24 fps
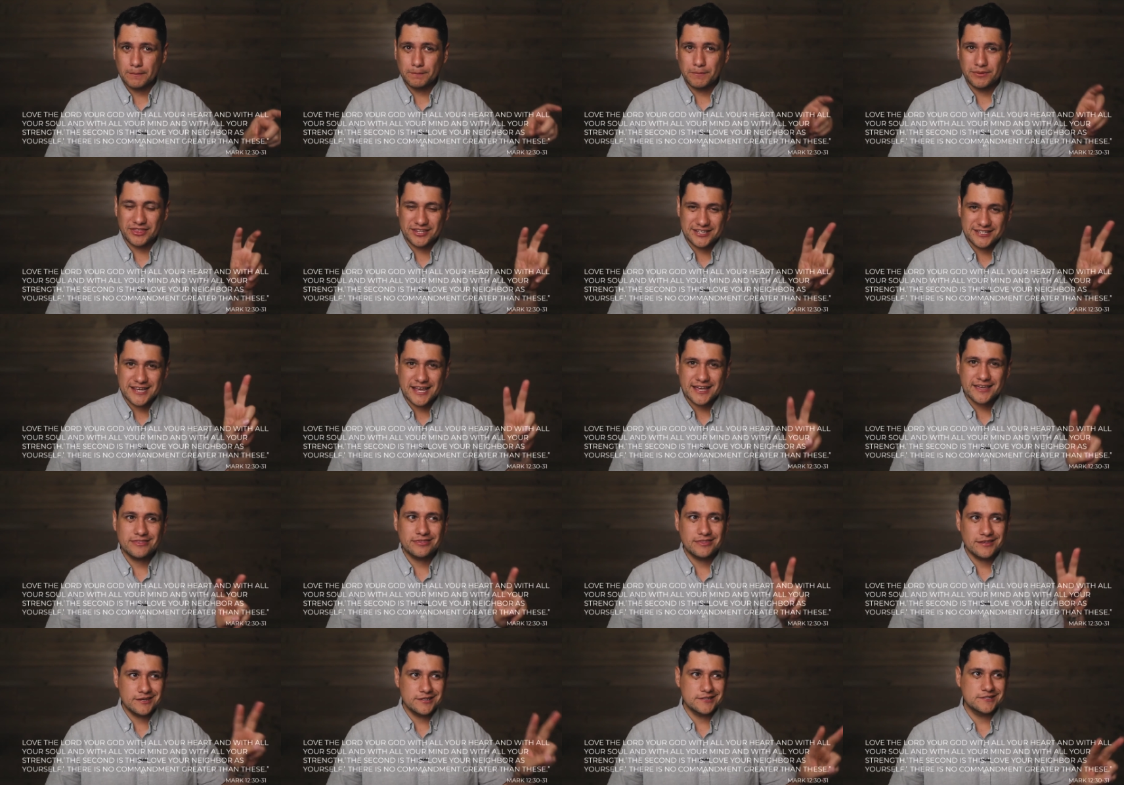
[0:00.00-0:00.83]
But the
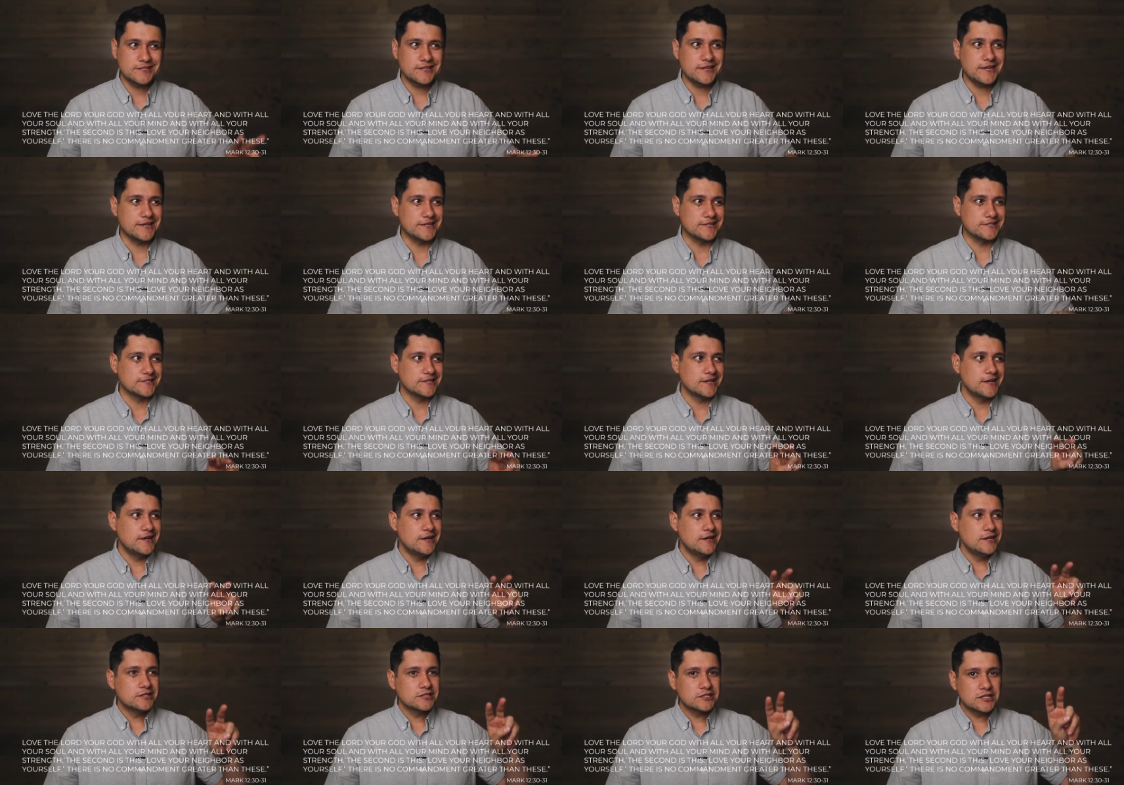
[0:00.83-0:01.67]
second thing is this,
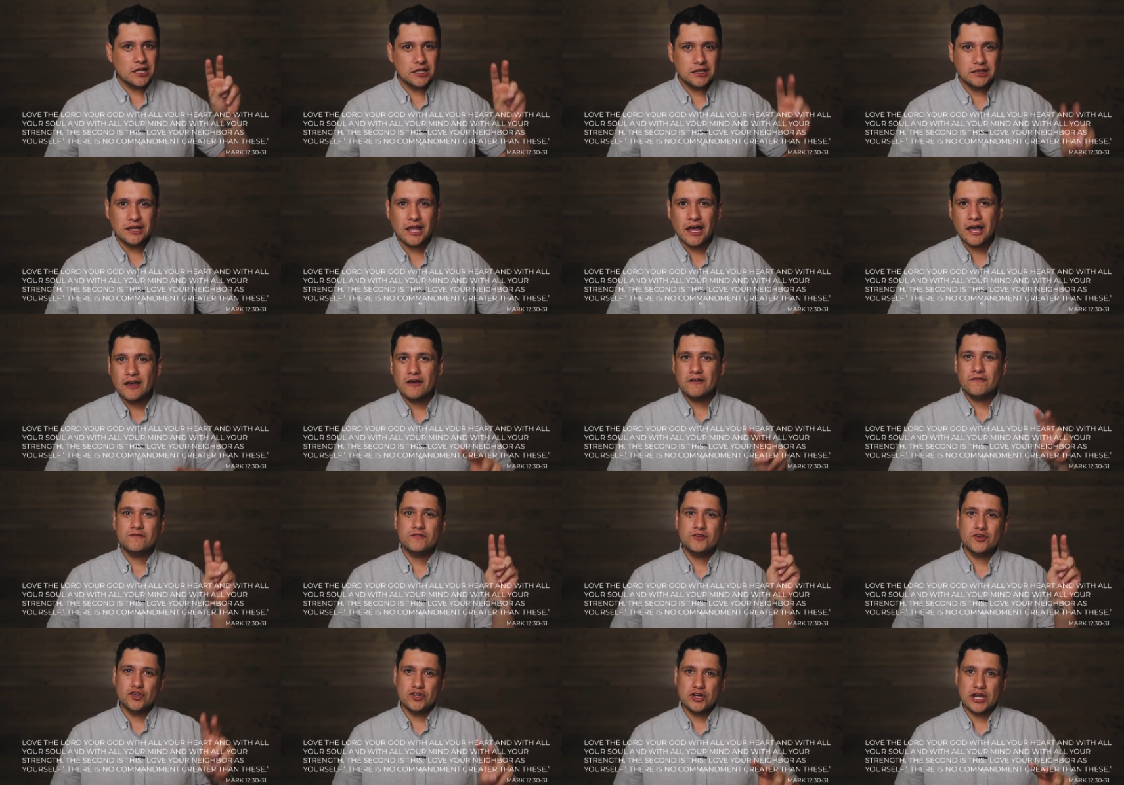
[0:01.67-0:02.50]
to
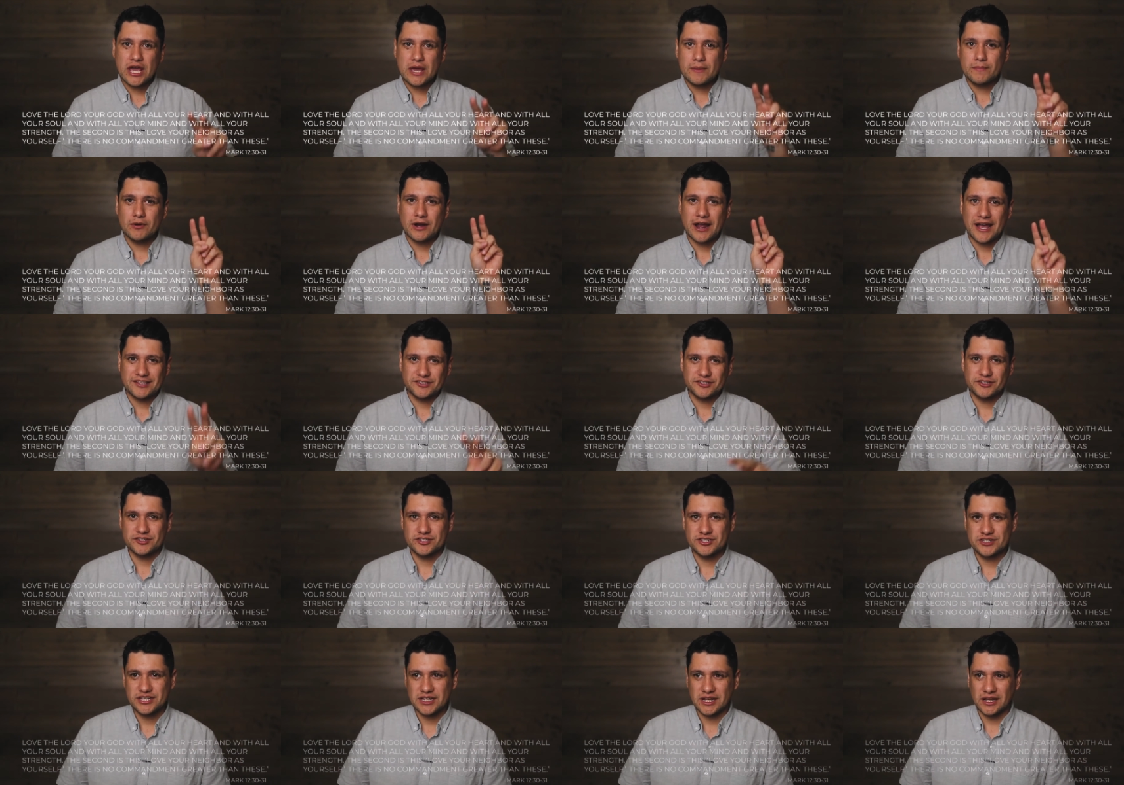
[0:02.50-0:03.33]
love your neighbor as
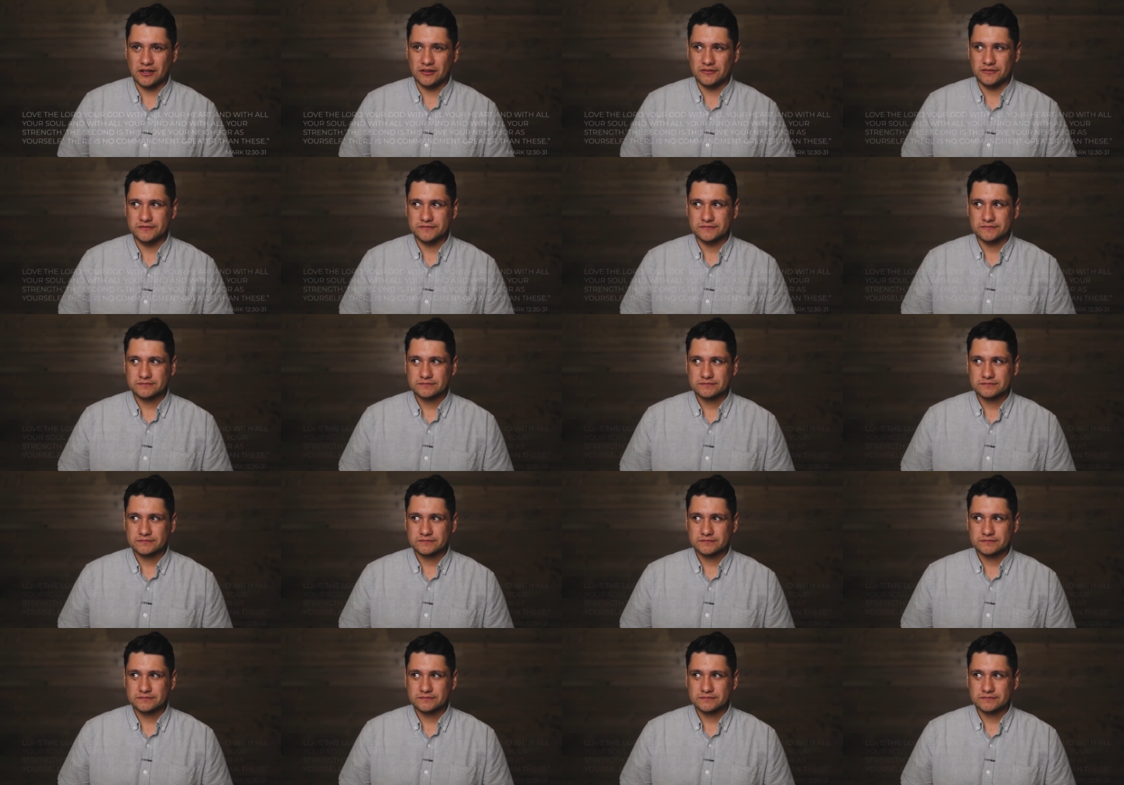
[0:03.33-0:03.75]
yourself.